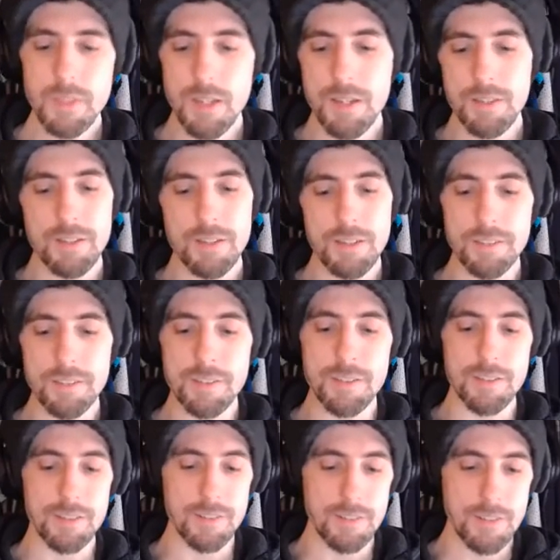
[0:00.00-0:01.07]
And then he's
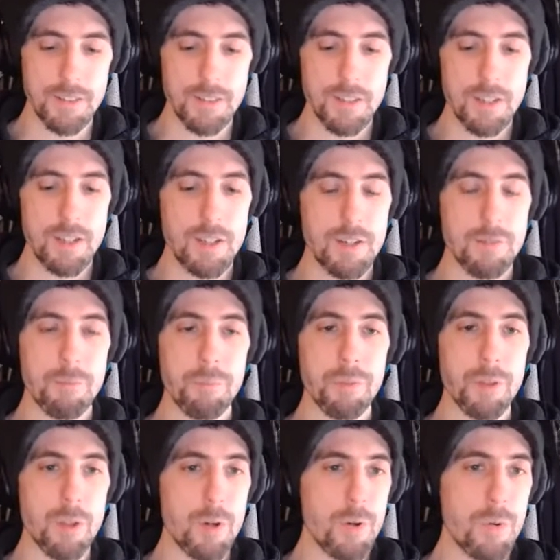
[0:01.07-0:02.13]
going to
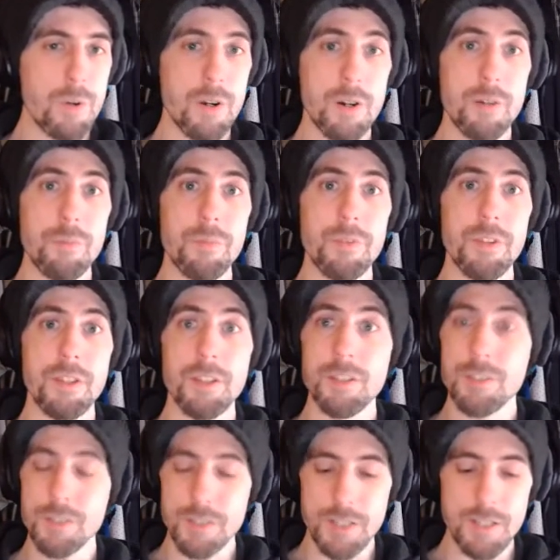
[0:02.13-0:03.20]
blow up the
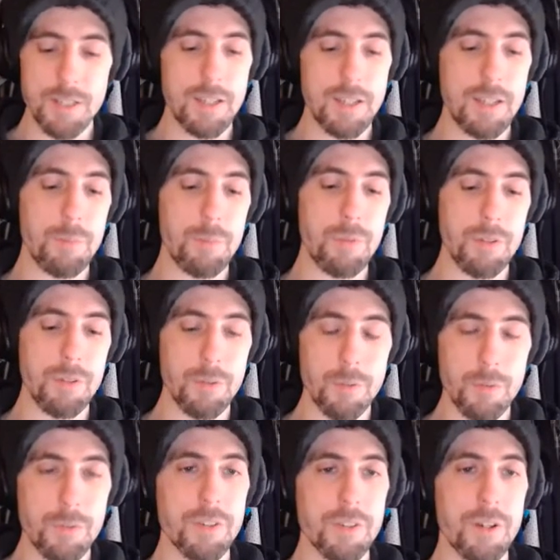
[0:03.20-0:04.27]
internet and put
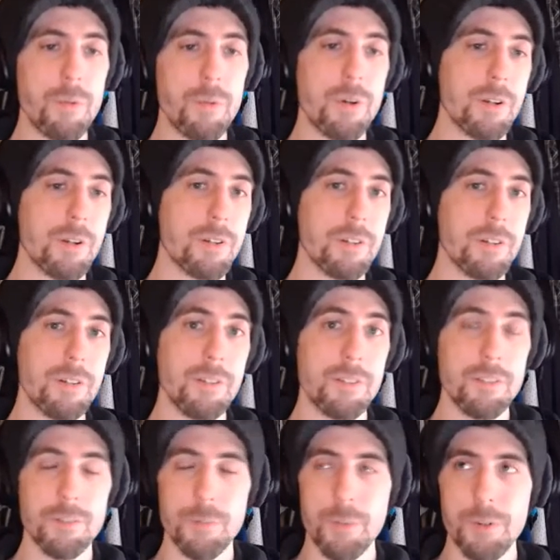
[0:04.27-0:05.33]
Luke Skywalker,
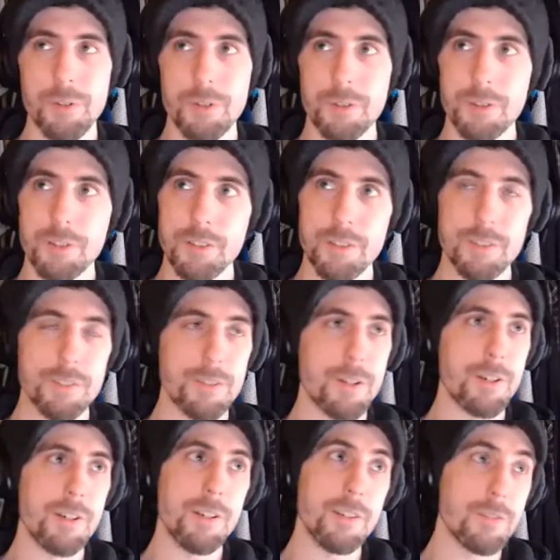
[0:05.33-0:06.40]
spoiler alert,
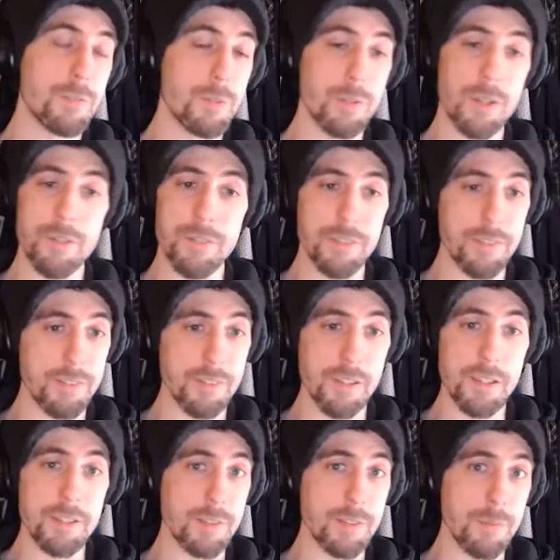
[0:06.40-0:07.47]
sorry if you haven't seen the
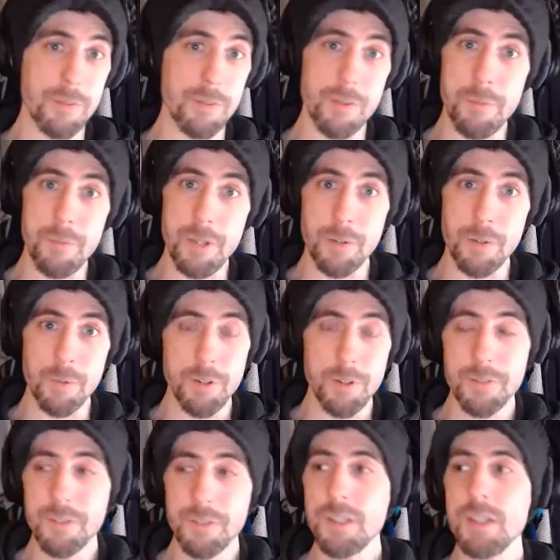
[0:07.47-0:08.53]
last episode of The
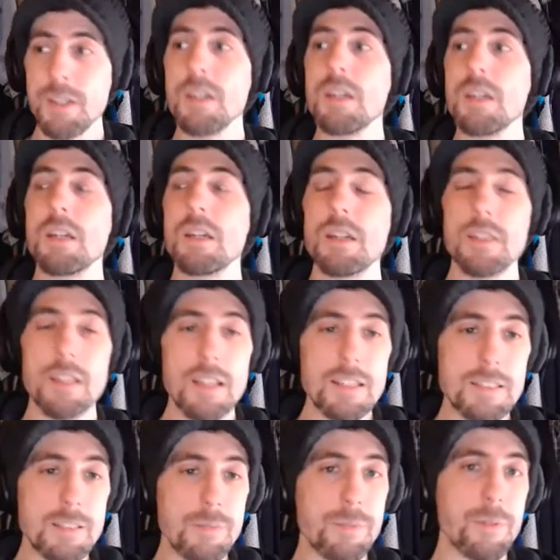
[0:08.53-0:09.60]
Mandalorian, in the
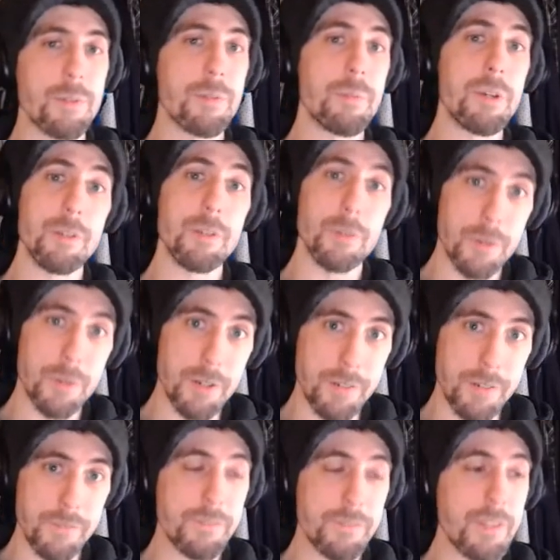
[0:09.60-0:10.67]
last episode of The Mandalorian.
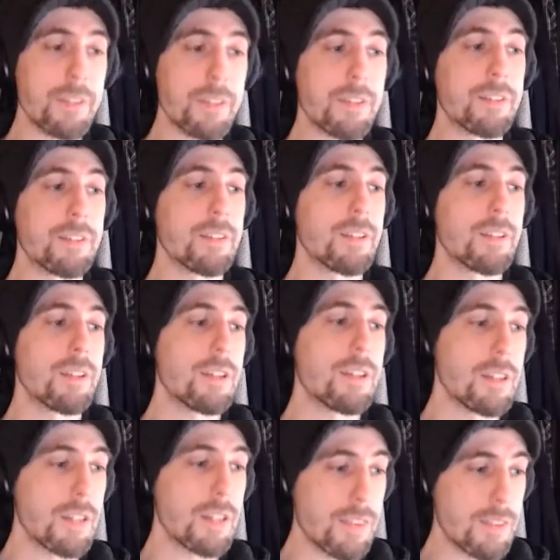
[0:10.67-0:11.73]

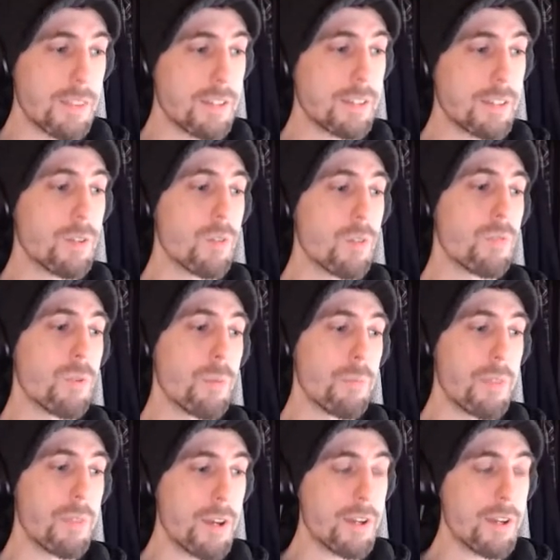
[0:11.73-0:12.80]
And then
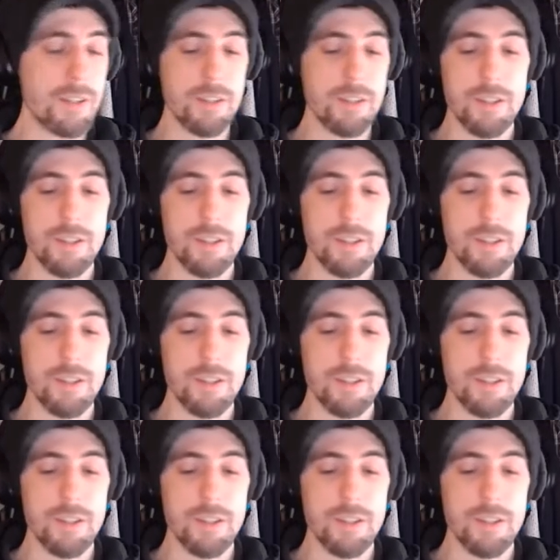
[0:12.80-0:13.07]
from that,